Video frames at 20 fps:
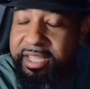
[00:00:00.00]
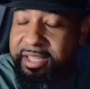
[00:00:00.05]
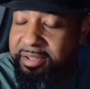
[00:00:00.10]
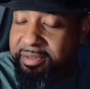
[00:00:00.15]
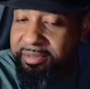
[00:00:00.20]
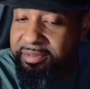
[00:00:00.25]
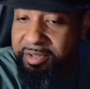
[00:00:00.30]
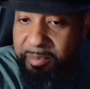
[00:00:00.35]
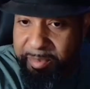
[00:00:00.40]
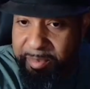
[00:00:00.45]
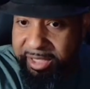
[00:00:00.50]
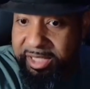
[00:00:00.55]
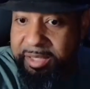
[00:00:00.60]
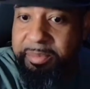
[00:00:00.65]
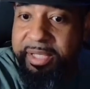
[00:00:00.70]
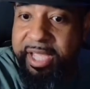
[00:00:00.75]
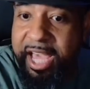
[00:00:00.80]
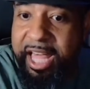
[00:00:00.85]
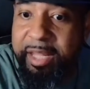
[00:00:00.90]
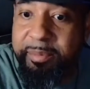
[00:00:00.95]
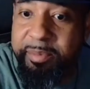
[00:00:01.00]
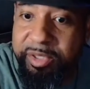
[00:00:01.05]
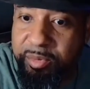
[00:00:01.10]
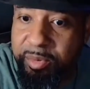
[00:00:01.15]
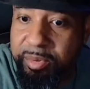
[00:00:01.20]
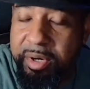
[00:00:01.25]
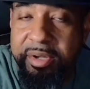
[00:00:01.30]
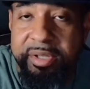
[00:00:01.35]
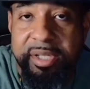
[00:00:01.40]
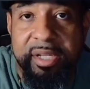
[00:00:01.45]
You put some calamus
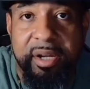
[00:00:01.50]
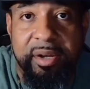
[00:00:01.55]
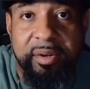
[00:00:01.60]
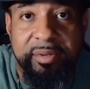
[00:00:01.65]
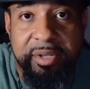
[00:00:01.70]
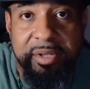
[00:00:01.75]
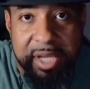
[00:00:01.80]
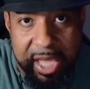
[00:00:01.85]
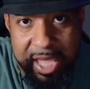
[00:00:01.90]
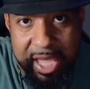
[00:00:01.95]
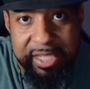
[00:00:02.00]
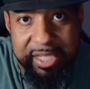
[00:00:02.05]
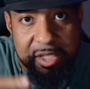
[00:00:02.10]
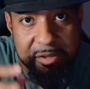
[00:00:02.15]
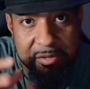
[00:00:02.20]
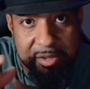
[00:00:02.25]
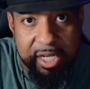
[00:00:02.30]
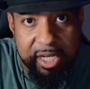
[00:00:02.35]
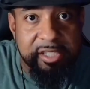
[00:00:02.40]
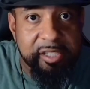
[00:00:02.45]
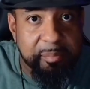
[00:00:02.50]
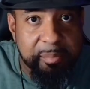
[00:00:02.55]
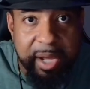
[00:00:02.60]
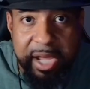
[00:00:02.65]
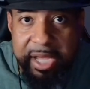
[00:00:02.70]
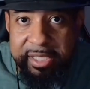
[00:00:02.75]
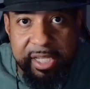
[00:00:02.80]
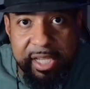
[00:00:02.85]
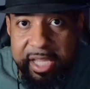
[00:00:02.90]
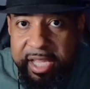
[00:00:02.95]
root on your hands, you touch
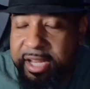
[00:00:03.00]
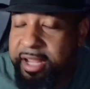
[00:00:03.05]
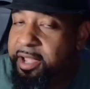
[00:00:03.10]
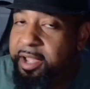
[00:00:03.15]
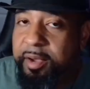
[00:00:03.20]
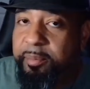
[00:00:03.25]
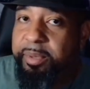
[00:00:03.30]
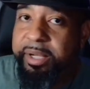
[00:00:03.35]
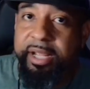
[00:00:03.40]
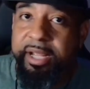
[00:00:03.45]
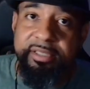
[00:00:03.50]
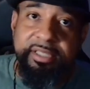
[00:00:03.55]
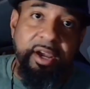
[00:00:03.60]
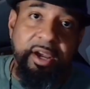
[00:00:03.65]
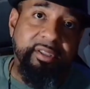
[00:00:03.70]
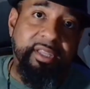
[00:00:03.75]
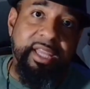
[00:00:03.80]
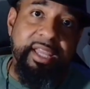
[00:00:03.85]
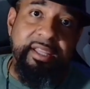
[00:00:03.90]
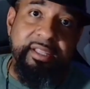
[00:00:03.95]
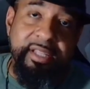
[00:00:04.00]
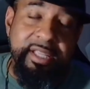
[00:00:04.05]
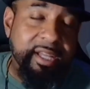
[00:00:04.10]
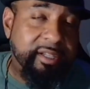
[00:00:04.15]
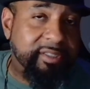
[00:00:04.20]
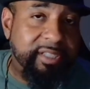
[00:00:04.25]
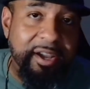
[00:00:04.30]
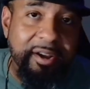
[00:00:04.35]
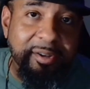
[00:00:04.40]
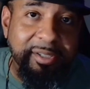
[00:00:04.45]
somebody's head, but they'll talk their
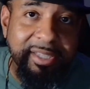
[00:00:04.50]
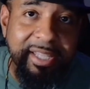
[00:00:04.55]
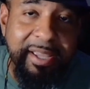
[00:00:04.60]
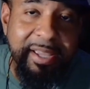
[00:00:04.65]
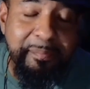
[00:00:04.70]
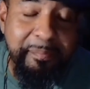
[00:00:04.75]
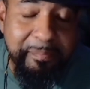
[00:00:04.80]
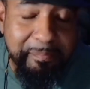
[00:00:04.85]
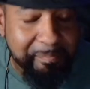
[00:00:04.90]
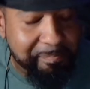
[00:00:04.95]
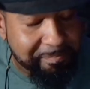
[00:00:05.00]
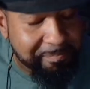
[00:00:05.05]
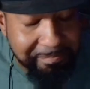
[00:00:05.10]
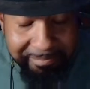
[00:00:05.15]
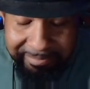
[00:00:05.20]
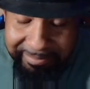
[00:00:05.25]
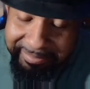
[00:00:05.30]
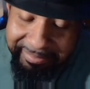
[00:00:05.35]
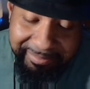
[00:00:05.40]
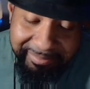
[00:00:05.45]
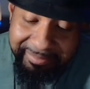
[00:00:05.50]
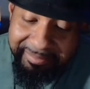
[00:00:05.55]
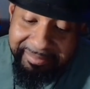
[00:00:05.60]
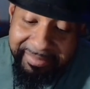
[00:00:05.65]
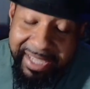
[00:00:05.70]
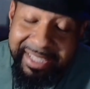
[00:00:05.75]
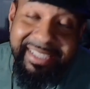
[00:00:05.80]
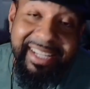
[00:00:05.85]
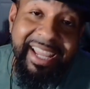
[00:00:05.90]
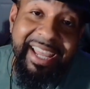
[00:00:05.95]

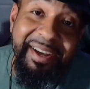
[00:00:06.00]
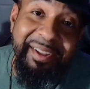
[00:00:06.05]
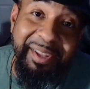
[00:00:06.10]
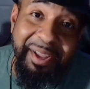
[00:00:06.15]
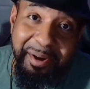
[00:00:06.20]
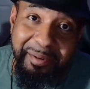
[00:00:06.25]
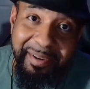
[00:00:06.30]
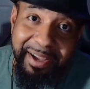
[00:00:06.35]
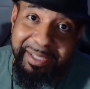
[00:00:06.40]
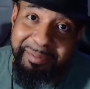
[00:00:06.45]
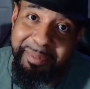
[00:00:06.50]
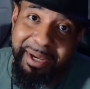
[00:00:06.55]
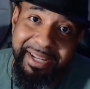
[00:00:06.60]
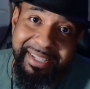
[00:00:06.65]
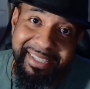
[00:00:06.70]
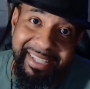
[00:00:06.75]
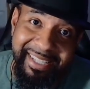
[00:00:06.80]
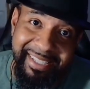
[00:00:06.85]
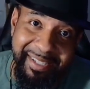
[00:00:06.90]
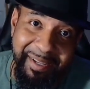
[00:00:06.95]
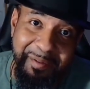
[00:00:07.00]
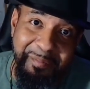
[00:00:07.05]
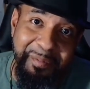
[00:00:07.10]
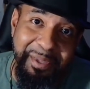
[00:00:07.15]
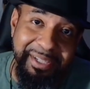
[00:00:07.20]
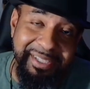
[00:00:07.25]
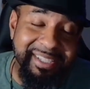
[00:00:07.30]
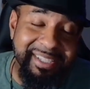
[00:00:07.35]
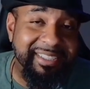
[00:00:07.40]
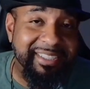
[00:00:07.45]
tail off. I was about to say something
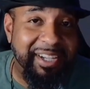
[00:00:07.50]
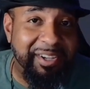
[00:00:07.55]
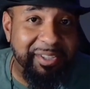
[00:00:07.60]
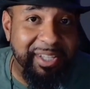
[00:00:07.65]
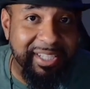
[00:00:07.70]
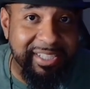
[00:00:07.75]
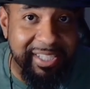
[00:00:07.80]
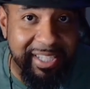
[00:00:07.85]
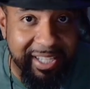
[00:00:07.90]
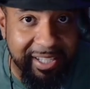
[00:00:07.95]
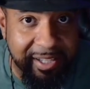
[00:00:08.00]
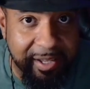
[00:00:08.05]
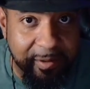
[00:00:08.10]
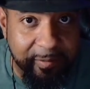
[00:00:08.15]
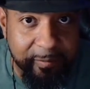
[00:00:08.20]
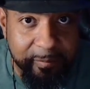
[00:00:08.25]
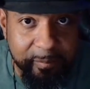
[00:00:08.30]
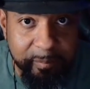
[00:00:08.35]
else. They'll talk their tail off.